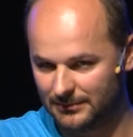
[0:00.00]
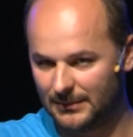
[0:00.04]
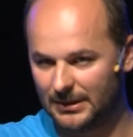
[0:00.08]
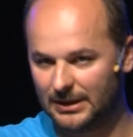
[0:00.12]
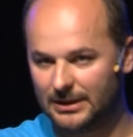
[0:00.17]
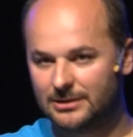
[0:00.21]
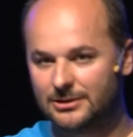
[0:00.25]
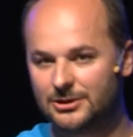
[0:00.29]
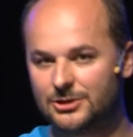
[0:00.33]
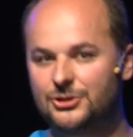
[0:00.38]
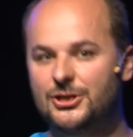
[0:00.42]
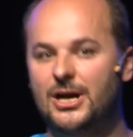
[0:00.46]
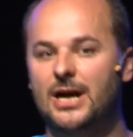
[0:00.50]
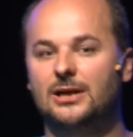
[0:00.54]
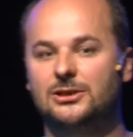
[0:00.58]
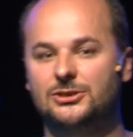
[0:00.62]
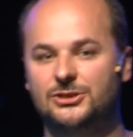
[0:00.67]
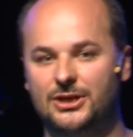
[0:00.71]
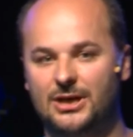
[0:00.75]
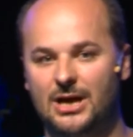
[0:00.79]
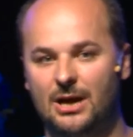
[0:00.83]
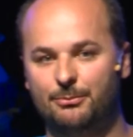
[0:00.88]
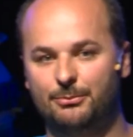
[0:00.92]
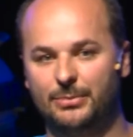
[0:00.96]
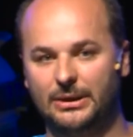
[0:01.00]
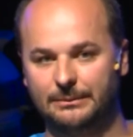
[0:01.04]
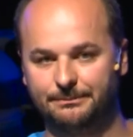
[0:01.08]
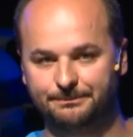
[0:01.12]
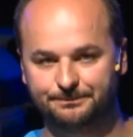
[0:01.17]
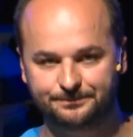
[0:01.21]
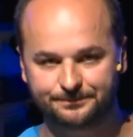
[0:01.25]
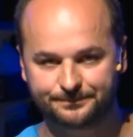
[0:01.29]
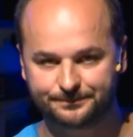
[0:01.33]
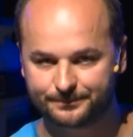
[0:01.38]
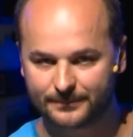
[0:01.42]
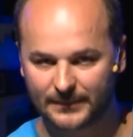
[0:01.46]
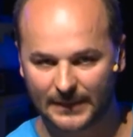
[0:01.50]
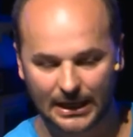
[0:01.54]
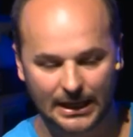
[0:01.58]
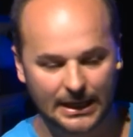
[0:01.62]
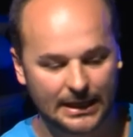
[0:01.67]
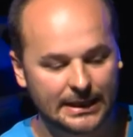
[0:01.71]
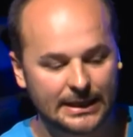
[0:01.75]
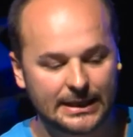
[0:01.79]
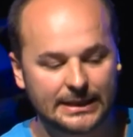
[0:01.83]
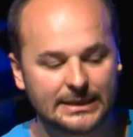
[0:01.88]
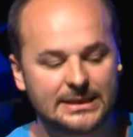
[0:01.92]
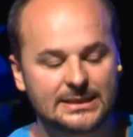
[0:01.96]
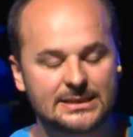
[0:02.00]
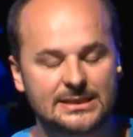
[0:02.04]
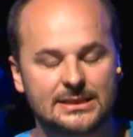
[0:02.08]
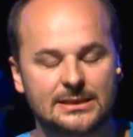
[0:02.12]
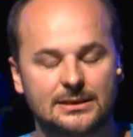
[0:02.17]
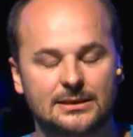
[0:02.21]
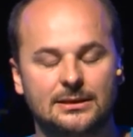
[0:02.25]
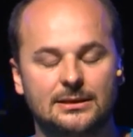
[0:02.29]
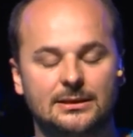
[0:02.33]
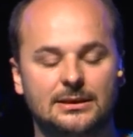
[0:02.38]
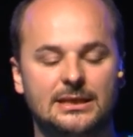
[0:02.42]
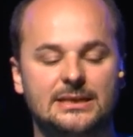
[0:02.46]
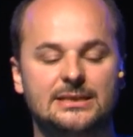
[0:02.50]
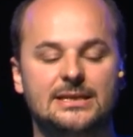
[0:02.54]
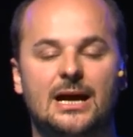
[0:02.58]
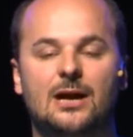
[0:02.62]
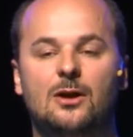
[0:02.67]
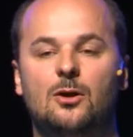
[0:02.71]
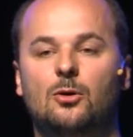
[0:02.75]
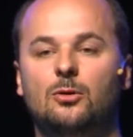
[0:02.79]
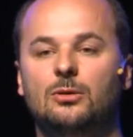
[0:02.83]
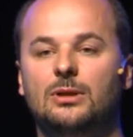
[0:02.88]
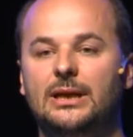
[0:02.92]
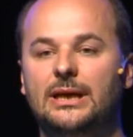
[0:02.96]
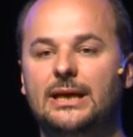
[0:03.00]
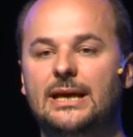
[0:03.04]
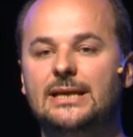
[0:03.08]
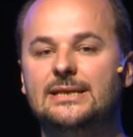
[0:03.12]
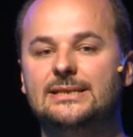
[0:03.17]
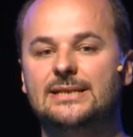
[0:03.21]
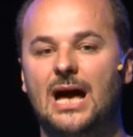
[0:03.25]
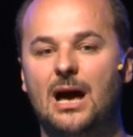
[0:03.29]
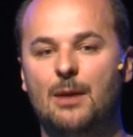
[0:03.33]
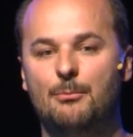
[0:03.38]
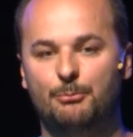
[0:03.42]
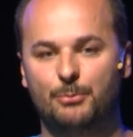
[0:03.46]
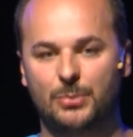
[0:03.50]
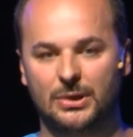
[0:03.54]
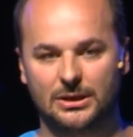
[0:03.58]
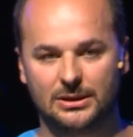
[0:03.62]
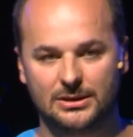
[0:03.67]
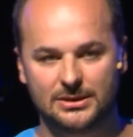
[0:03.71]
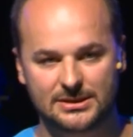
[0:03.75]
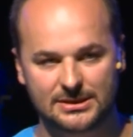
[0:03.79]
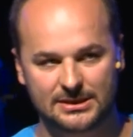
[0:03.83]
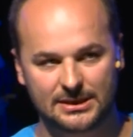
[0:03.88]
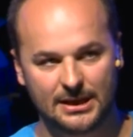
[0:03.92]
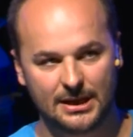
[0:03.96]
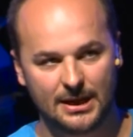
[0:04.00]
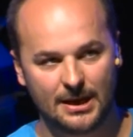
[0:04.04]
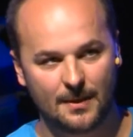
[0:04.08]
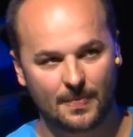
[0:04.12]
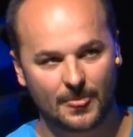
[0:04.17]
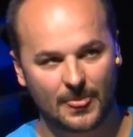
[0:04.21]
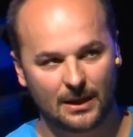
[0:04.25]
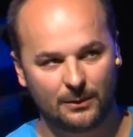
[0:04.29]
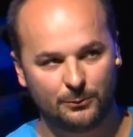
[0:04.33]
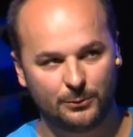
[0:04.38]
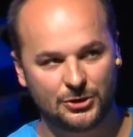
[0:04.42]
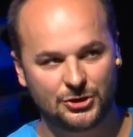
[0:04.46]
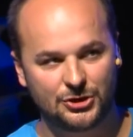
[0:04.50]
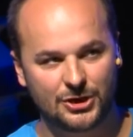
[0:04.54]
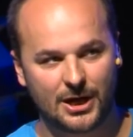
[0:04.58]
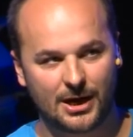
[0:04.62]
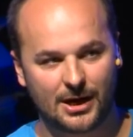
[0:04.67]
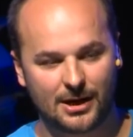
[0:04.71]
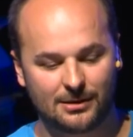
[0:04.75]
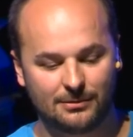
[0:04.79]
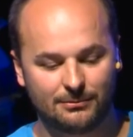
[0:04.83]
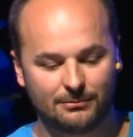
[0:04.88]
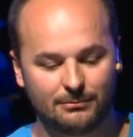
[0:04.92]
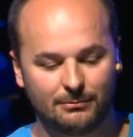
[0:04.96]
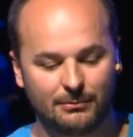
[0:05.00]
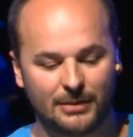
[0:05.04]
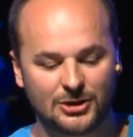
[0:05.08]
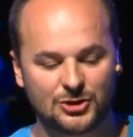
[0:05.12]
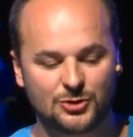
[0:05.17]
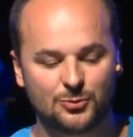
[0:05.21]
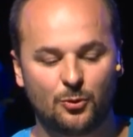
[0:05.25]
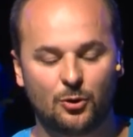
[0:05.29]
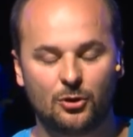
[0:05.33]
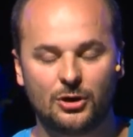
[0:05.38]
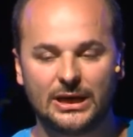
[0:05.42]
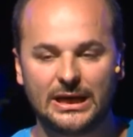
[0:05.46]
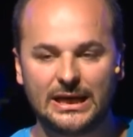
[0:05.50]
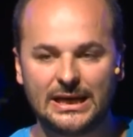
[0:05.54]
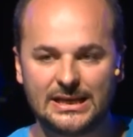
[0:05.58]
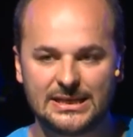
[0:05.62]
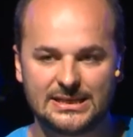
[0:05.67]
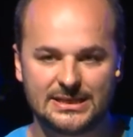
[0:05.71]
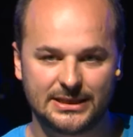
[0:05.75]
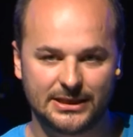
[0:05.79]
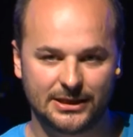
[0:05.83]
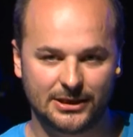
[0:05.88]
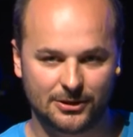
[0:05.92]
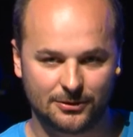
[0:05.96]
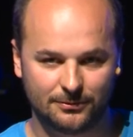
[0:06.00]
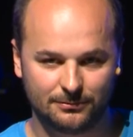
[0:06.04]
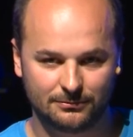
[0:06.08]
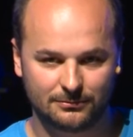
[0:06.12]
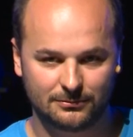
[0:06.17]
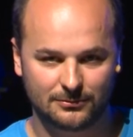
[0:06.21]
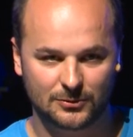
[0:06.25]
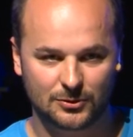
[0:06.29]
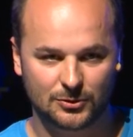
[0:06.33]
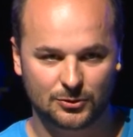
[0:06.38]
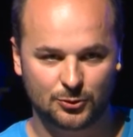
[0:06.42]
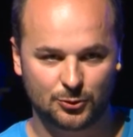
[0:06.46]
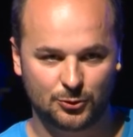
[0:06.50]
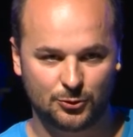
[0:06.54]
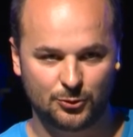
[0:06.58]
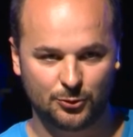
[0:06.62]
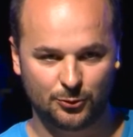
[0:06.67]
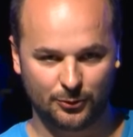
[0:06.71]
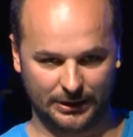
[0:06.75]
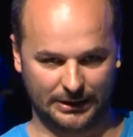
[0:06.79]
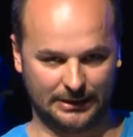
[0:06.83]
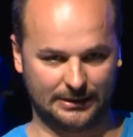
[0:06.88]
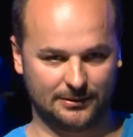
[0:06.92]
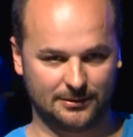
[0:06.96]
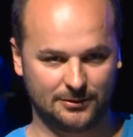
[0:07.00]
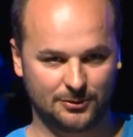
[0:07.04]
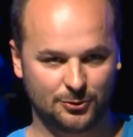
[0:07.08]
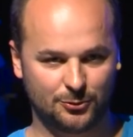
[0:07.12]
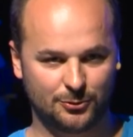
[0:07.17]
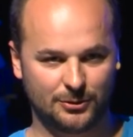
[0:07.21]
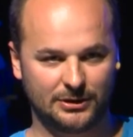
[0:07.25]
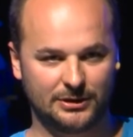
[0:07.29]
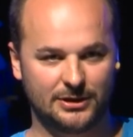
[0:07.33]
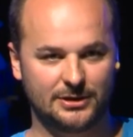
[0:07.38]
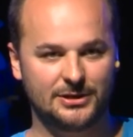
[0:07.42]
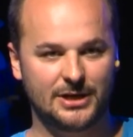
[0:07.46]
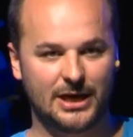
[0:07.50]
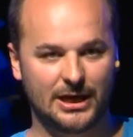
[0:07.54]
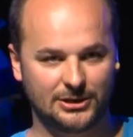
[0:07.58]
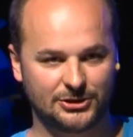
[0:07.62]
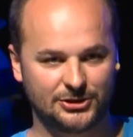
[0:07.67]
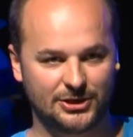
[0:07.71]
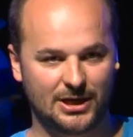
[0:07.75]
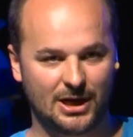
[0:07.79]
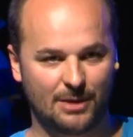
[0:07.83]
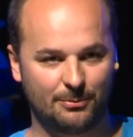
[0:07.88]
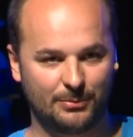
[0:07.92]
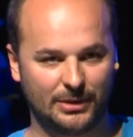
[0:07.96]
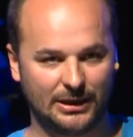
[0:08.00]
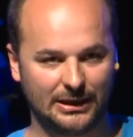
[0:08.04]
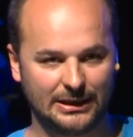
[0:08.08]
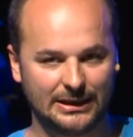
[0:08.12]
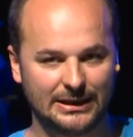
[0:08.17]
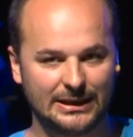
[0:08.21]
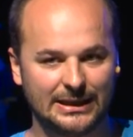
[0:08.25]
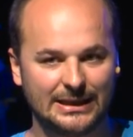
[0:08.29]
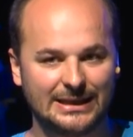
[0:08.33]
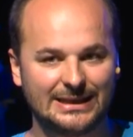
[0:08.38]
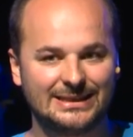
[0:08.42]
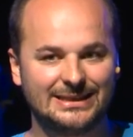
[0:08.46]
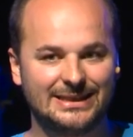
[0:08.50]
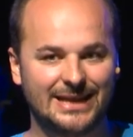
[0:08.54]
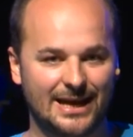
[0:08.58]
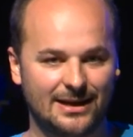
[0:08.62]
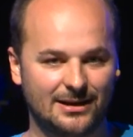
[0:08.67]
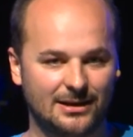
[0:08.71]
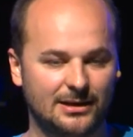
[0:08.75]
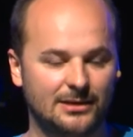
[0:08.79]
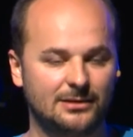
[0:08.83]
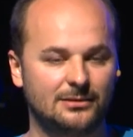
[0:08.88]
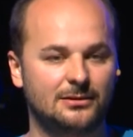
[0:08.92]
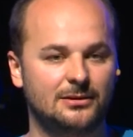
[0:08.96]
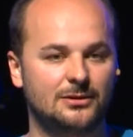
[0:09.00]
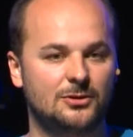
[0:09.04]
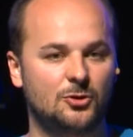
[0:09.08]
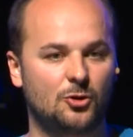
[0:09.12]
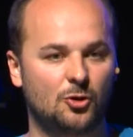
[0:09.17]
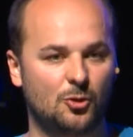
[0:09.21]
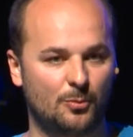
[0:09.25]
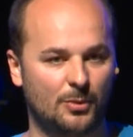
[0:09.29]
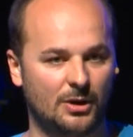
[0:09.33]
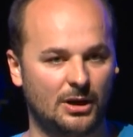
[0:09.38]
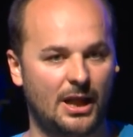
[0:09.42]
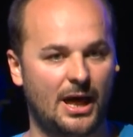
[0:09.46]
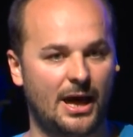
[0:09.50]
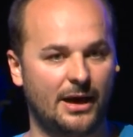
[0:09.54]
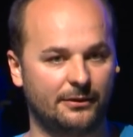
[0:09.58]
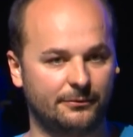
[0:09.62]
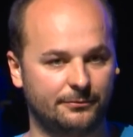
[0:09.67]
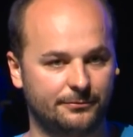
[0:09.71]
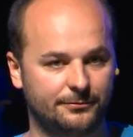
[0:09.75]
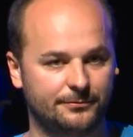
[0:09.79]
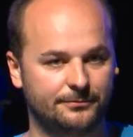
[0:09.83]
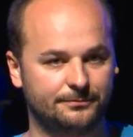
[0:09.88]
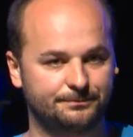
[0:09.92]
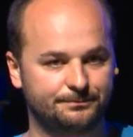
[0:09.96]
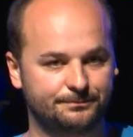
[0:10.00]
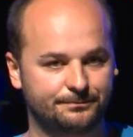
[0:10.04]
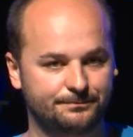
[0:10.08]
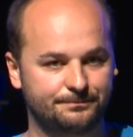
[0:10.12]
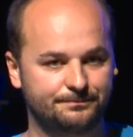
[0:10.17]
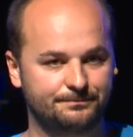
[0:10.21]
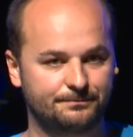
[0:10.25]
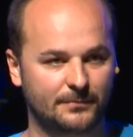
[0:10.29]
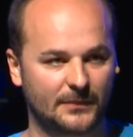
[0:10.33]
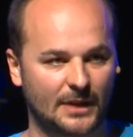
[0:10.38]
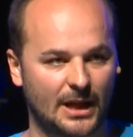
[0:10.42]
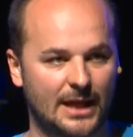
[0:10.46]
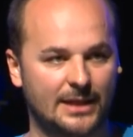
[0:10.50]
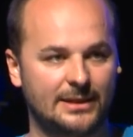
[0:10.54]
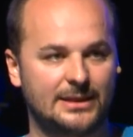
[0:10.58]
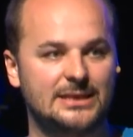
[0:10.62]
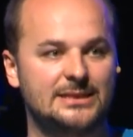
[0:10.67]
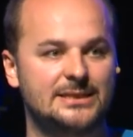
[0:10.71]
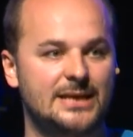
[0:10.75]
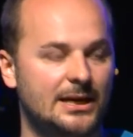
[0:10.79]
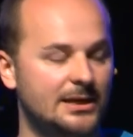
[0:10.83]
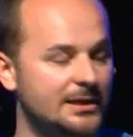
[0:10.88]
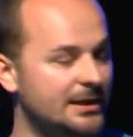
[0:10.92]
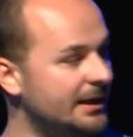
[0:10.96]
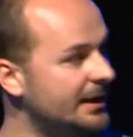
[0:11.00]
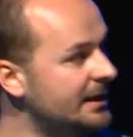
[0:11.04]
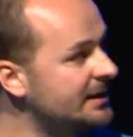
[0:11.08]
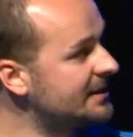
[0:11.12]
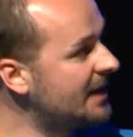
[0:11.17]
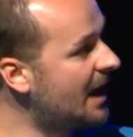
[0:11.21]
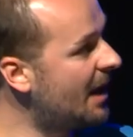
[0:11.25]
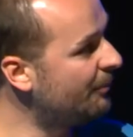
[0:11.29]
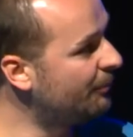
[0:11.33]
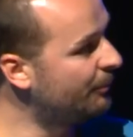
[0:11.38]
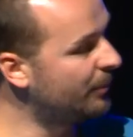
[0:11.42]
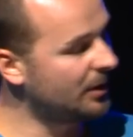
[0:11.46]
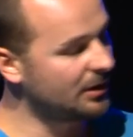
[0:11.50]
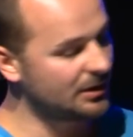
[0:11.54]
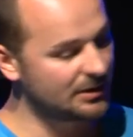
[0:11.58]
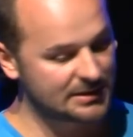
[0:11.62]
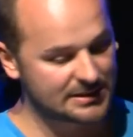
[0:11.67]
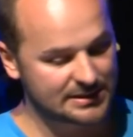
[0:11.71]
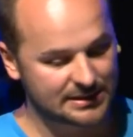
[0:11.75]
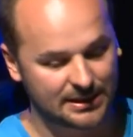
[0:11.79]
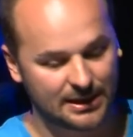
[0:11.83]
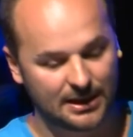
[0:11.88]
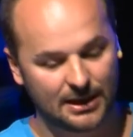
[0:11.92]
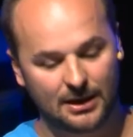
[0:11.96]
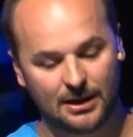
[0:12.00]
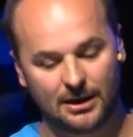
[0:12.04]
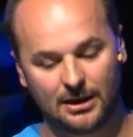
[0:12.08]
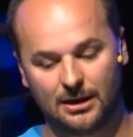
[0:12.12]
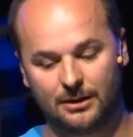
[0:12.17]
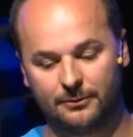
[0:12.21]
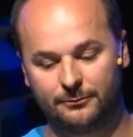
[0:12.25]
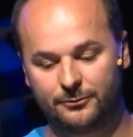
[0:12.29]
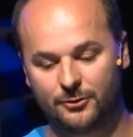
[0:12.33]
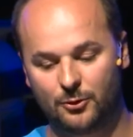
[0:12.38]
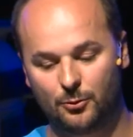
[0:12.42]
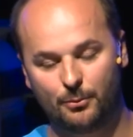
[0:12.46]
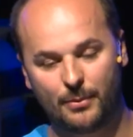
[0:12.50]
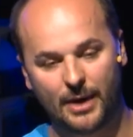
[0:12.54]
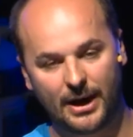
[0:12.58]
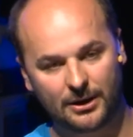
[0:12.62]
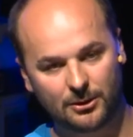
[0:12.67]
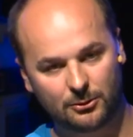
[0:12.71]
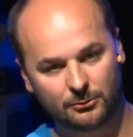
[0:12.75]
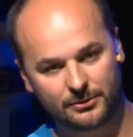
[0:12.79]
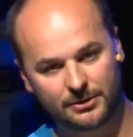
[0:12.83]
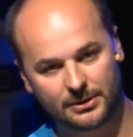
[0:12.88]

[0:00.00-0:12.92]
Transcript: in the dark therapy. These are only examples which are much more easier to do it during the dark therapy than in the normal life. And these are the examples from my